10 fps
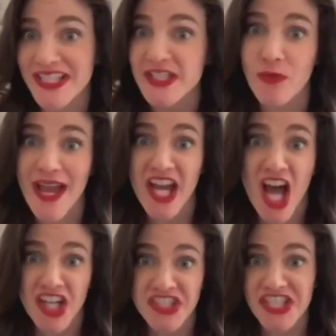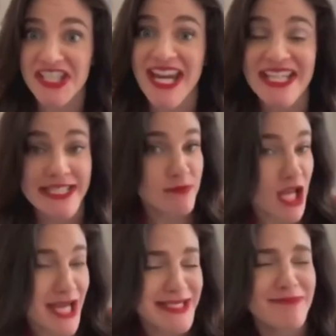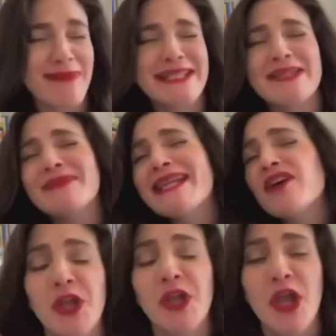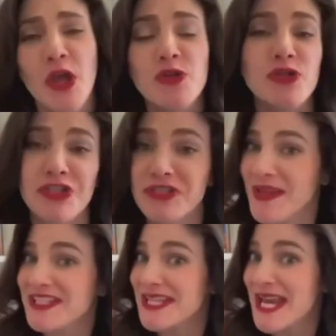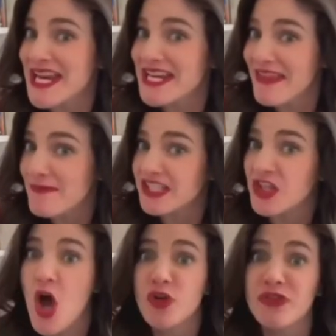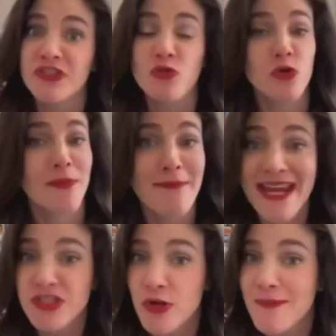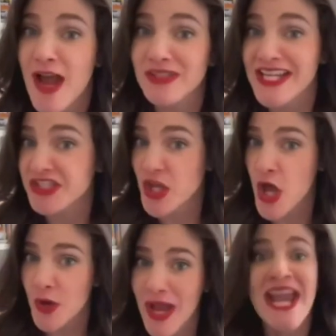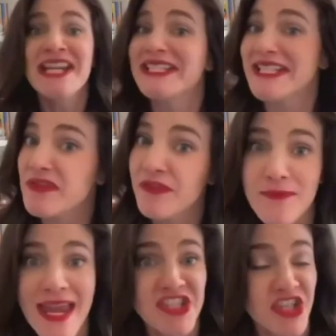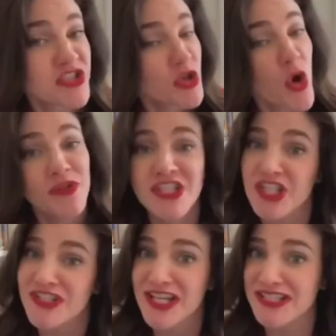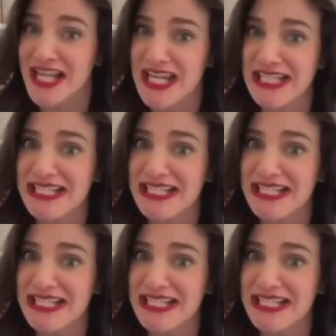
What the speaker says: it's when a huckster takes some lies and makes them sound cautious by saying them in Congress or a mainstream outlet. So disinformation's origins are slightly